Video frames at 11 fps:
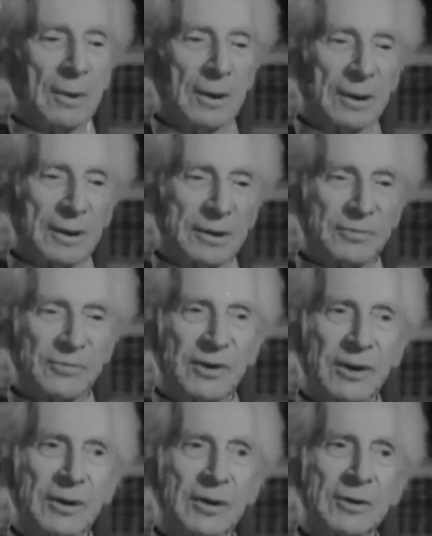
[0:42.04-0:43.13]
Well, that's a
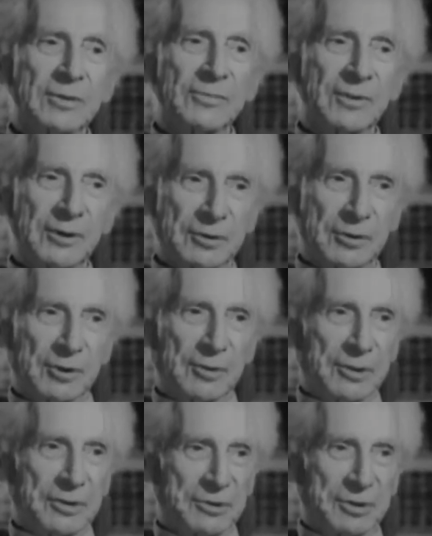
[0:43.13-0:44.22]
very controversial
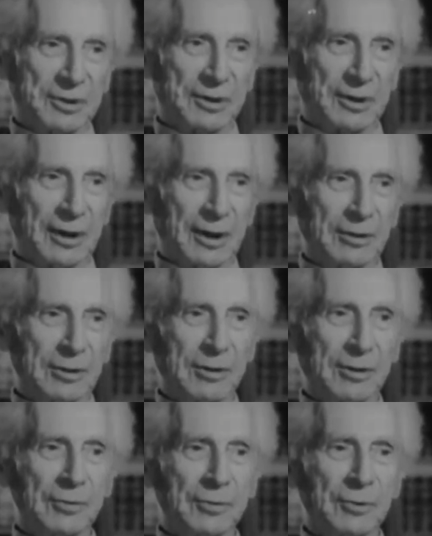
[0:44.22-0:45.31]
question. I
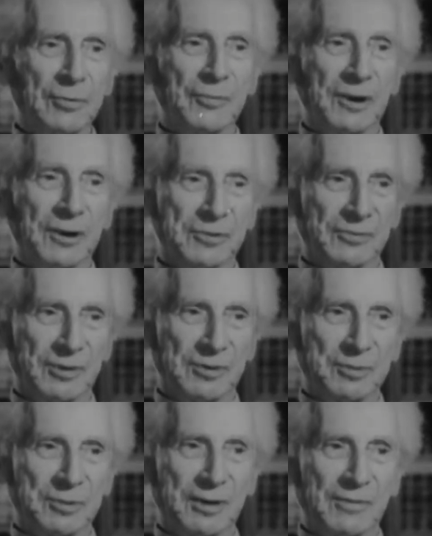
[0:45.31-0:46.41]
think no two
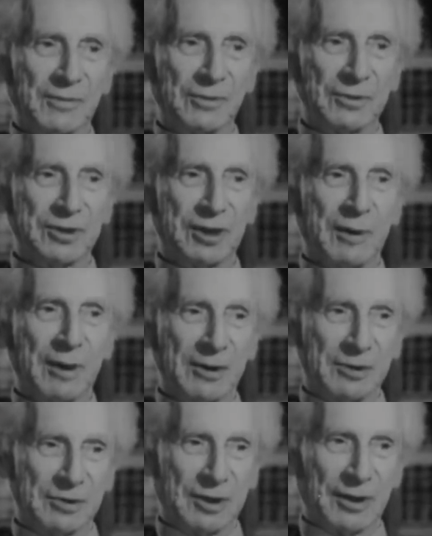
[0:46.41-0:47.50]
philosophers will give you the same
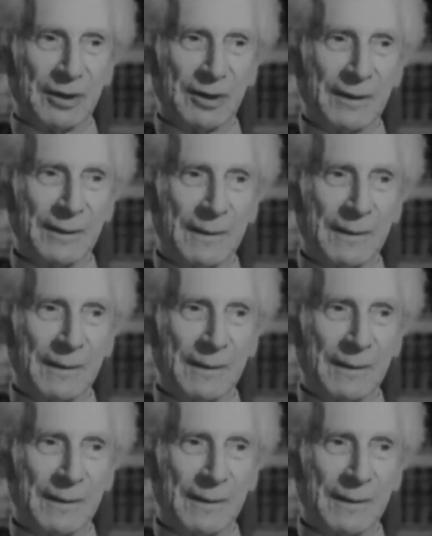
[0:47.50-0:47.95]
answer.